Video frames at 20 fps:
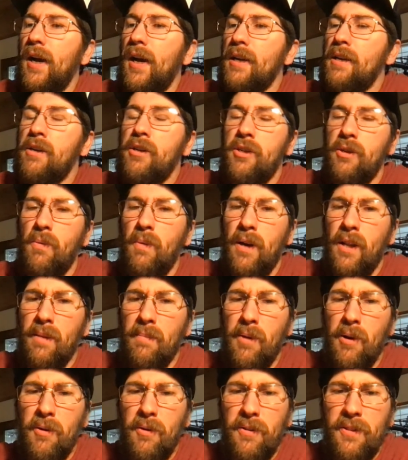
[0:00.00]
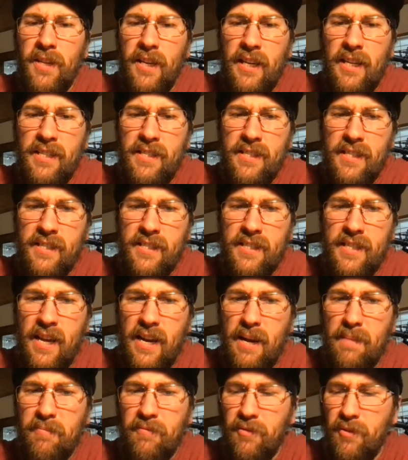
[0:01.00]
you could do one of the motor thingies that's
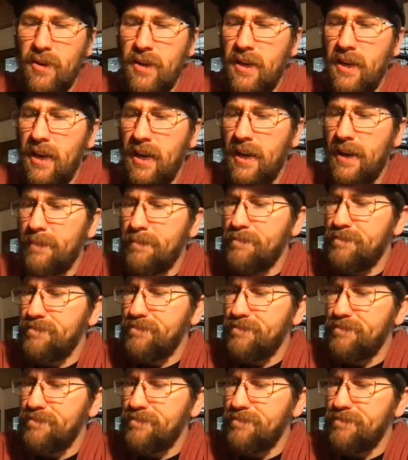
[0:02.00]
set up for a